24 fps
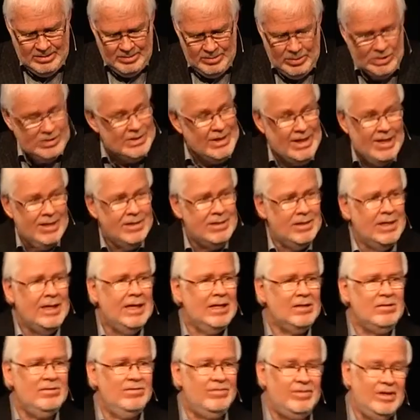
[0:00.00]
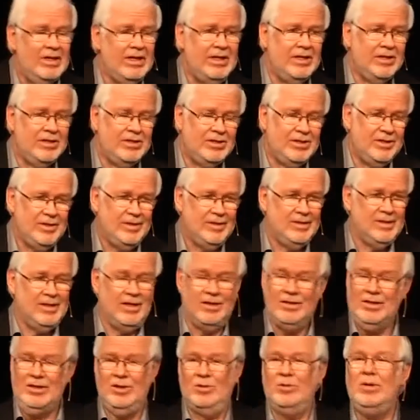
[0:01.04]
But Nathan hadn't finished. It's
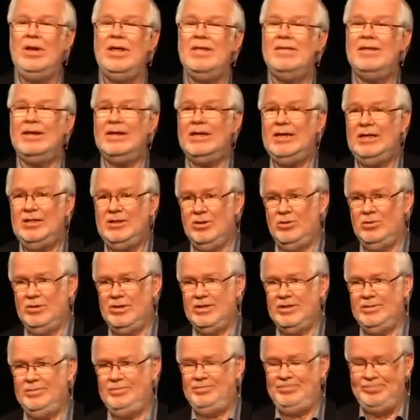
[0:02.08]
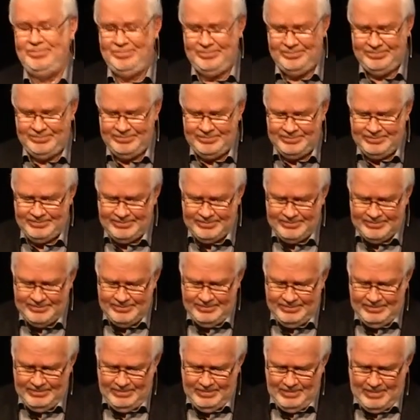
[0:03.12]
not the only thing he told him.
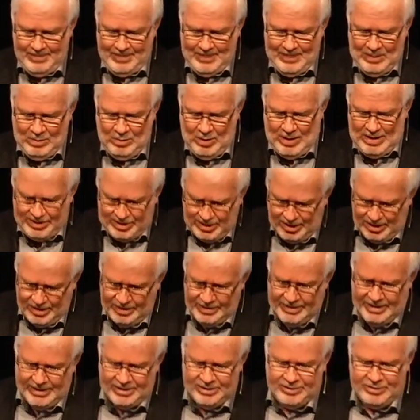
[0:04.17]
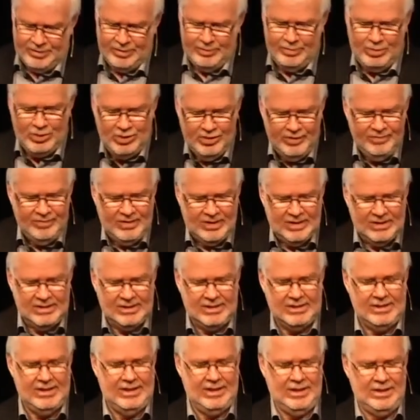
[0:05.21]
While God has removed his
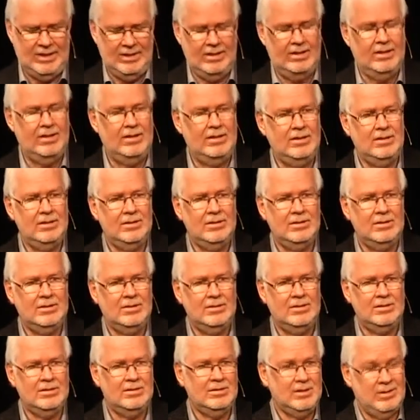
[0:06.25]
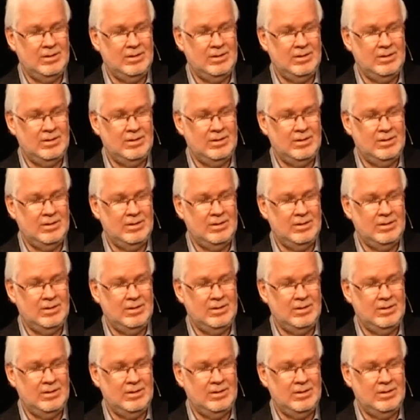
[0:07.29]
sin, the